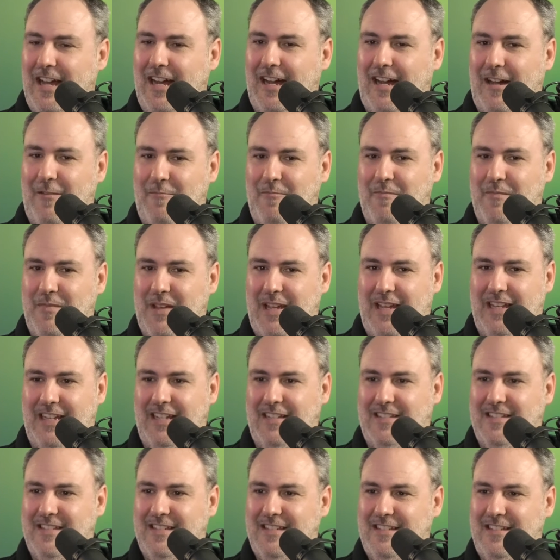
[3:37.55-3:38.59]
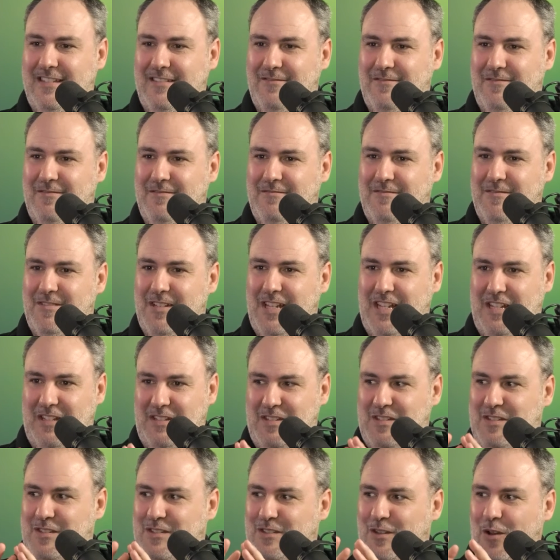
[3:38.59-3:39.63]
And it's
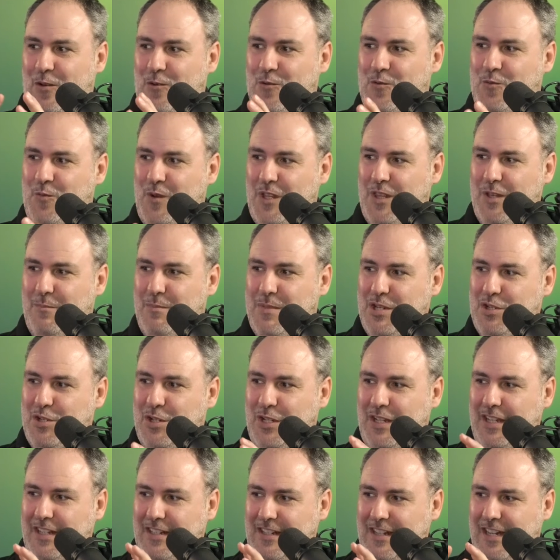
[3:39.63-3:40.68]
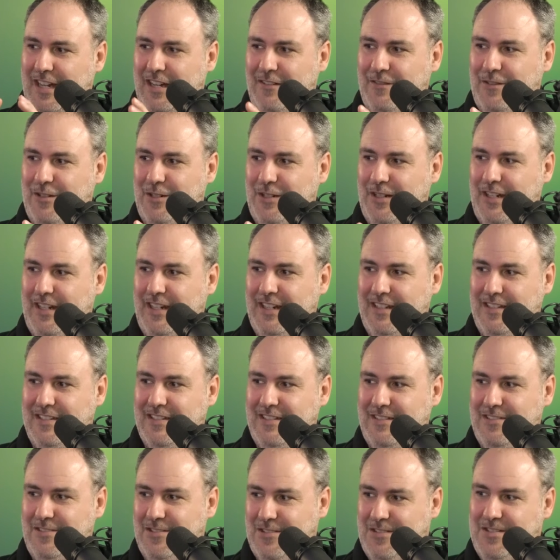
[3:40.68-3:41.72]
sewn with a Michigan cover, and
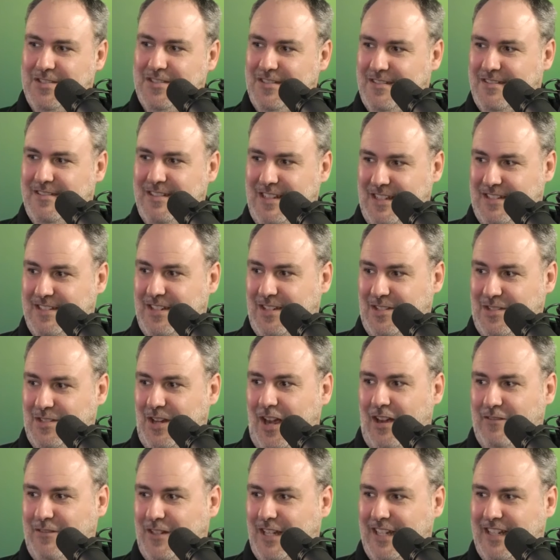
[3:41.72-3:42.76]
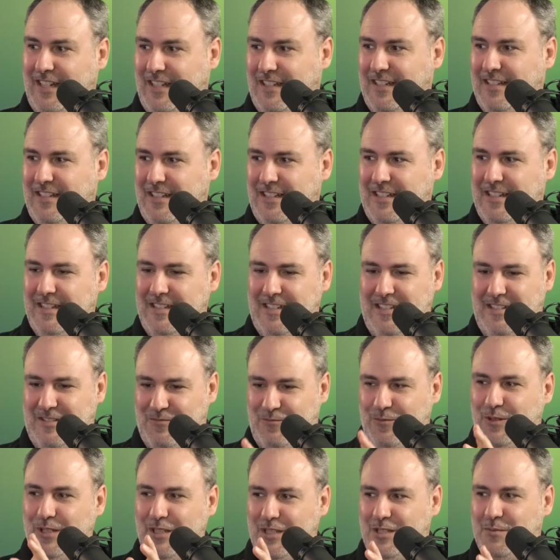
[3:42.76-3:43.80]
it's a soft,
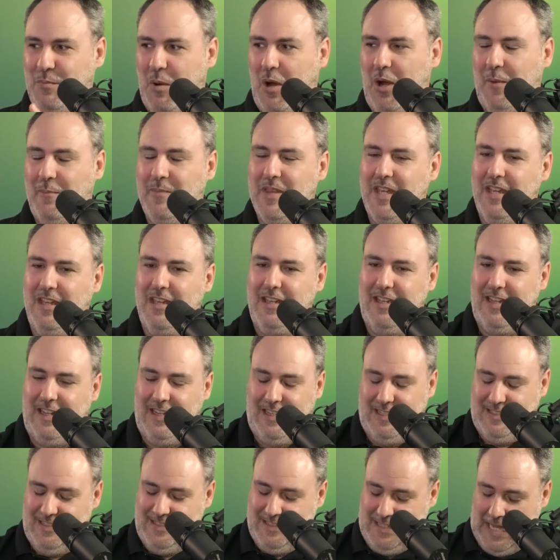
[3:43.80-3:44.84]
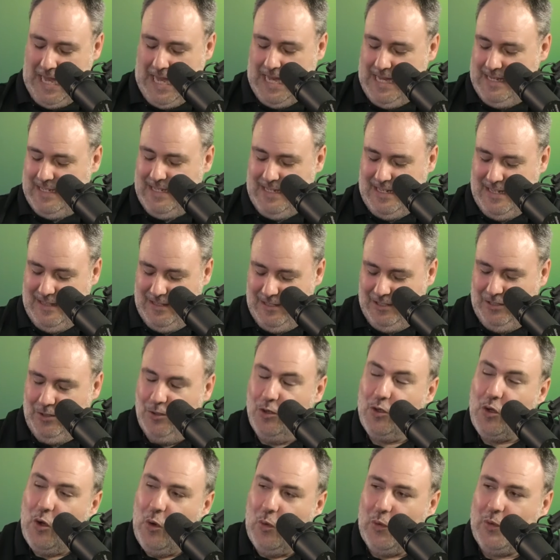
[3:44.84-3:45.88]
it's really small. It stays in the
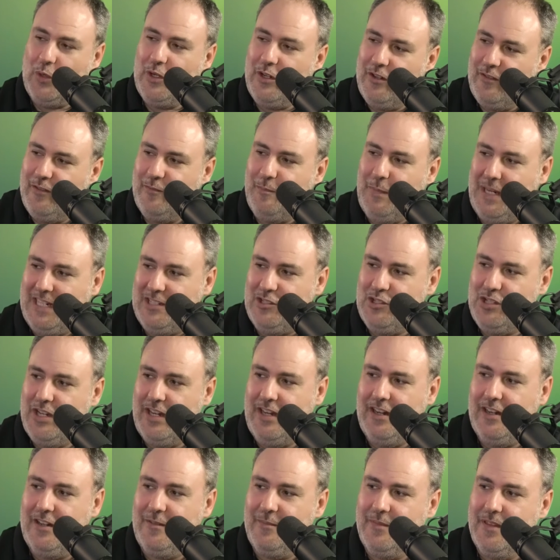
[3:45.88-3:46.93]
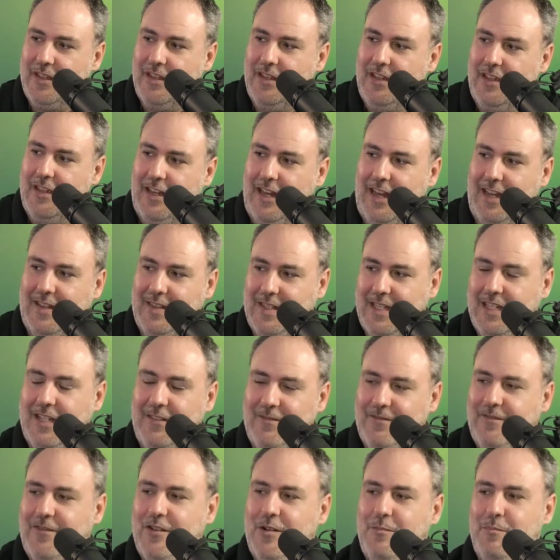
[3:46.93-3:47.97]
little corner of my chair. And then
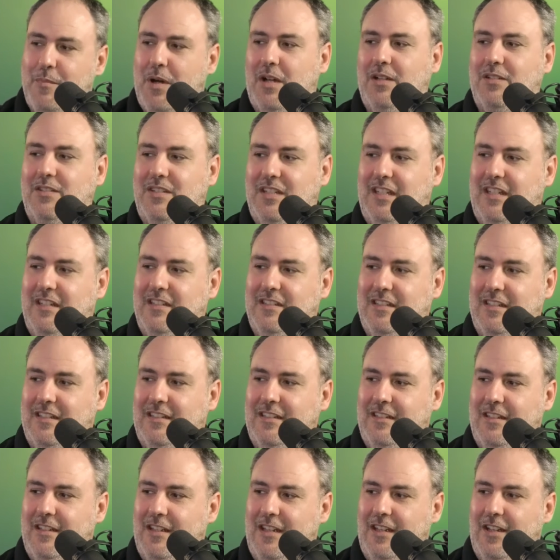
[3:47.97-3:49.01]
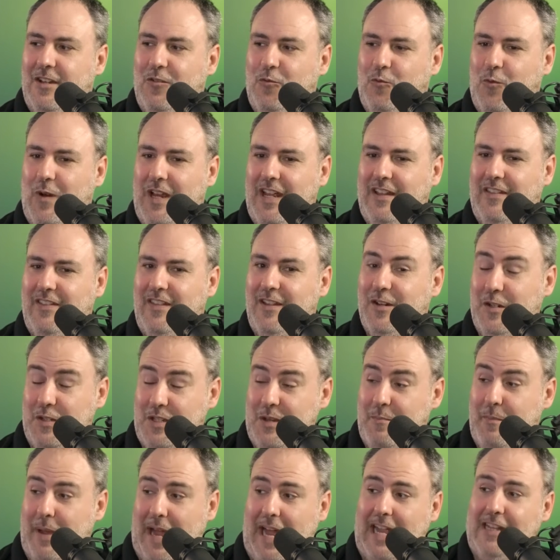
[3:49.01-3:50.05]
in football season, when
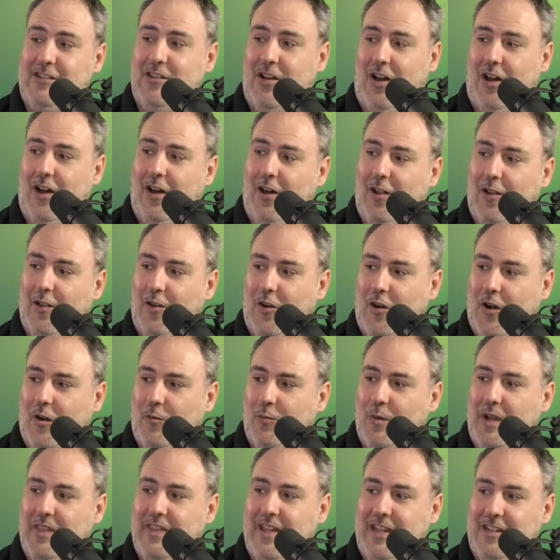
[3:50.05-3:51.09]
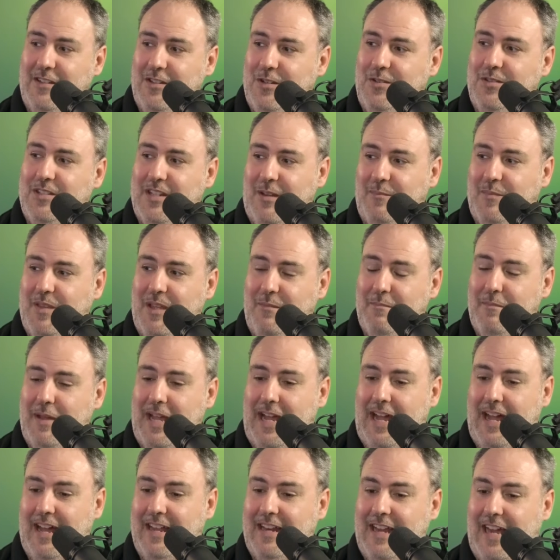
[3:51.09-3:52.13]
there's a bad call or when they do something
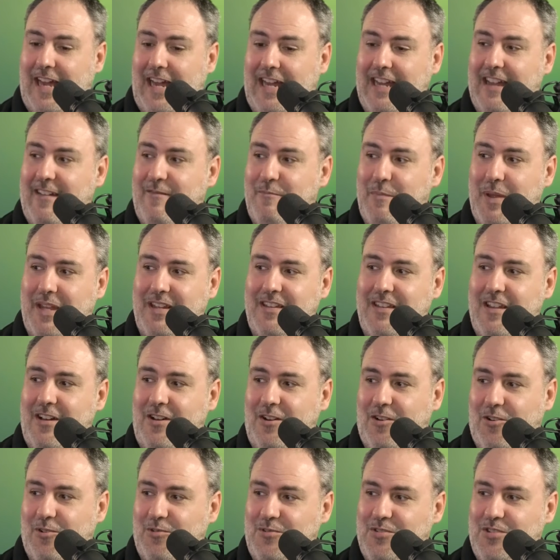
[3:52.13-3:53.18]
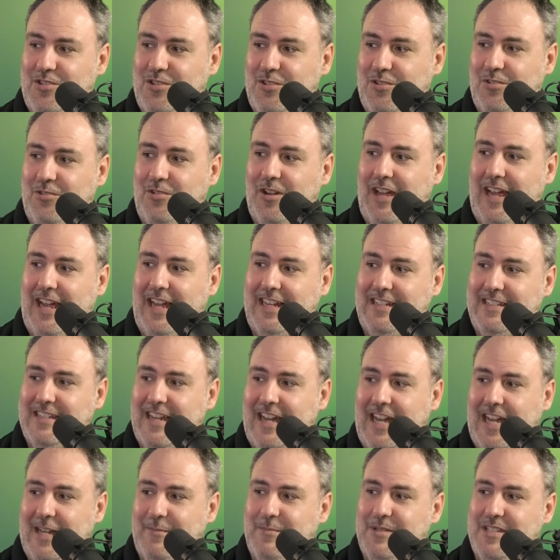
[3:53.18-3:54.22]
bad, I have been known to at
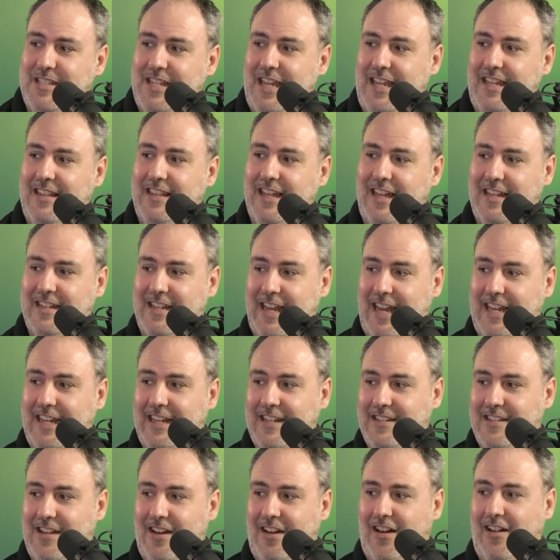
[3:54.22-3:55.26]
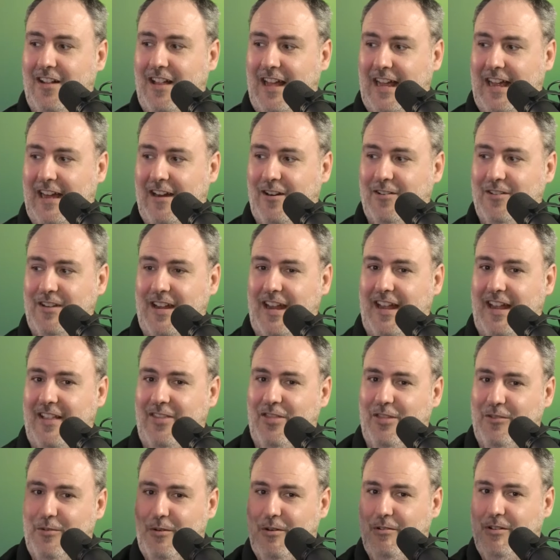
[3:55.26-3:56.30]
times take that dang it doll out
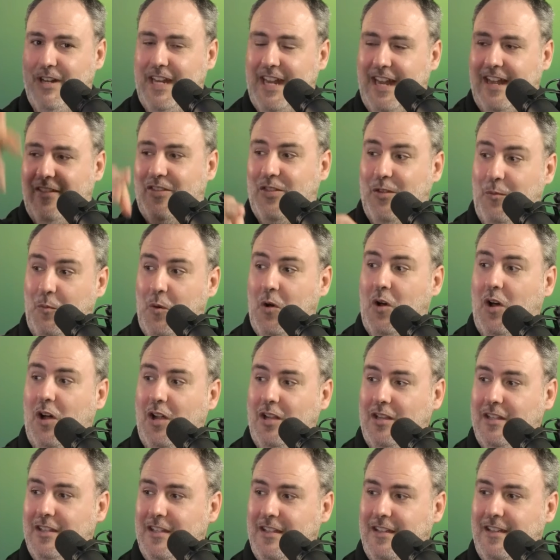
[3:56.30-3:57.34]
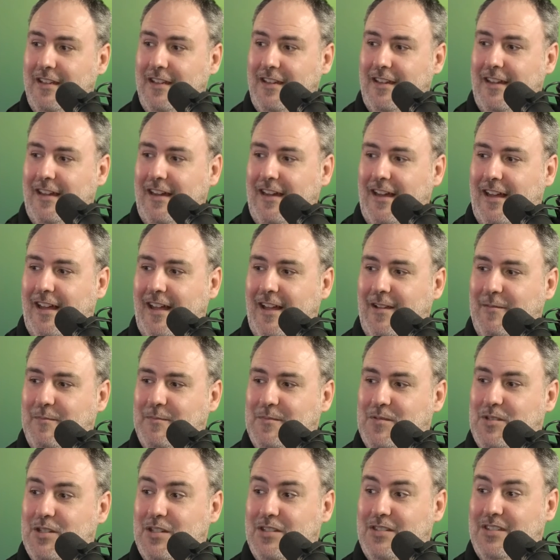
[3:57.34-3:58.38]
and throw it at the wall.
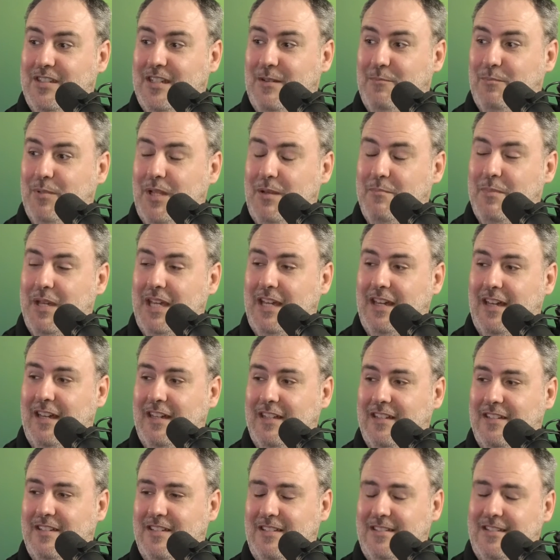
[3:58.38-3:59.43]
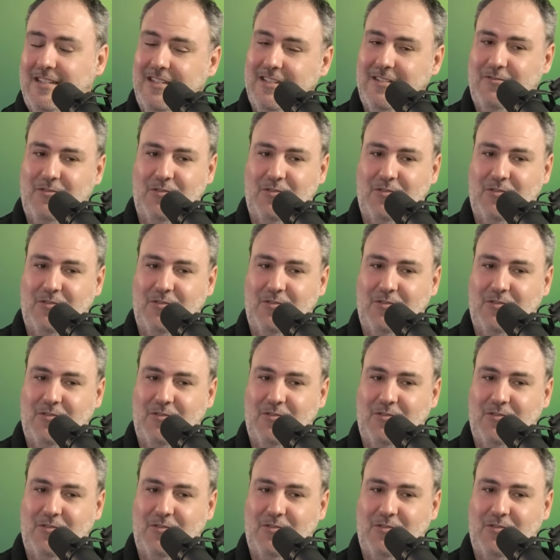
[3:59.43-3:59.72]
Just simply because,